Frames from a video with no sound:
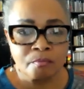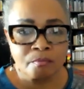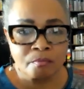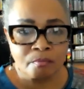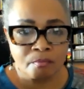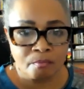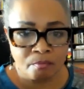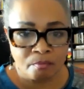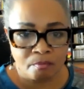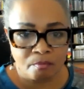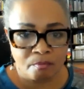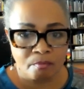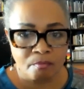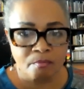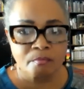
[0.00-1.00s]

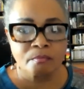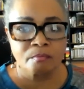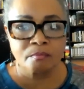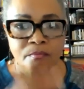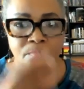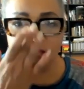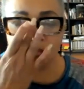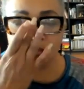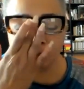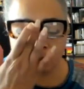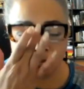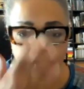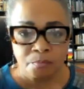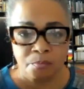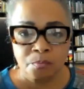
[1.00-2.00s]

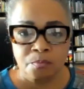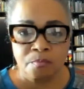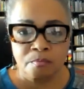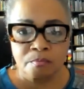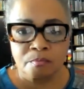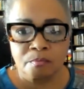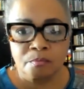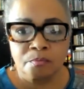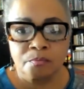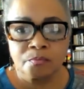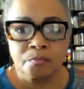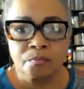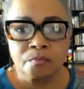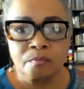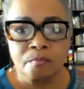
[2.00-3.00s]

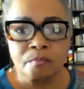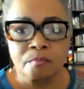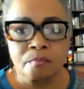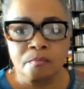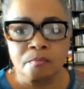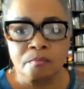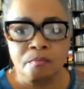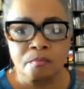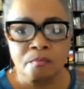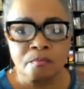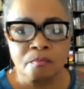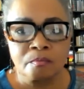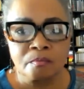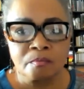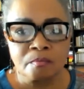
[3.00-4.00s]

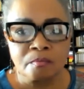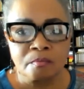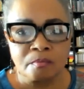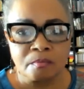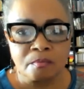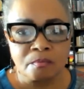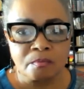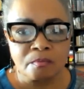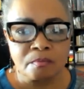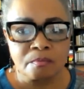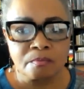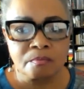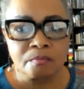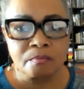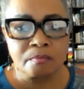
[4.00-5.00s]

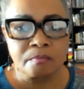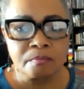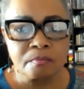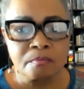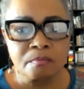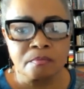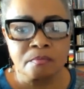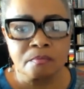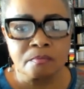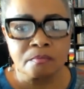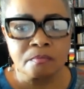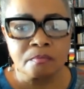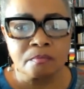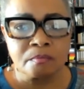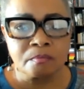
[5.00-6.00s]

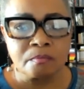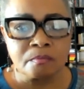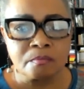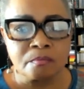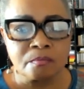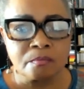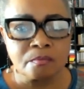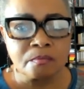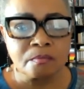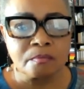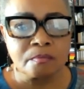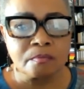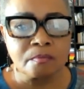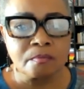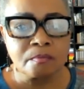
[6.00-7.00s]

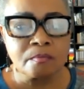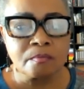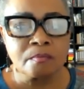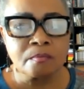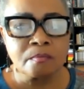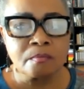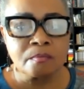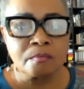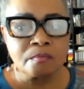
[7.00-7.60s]
[no speech]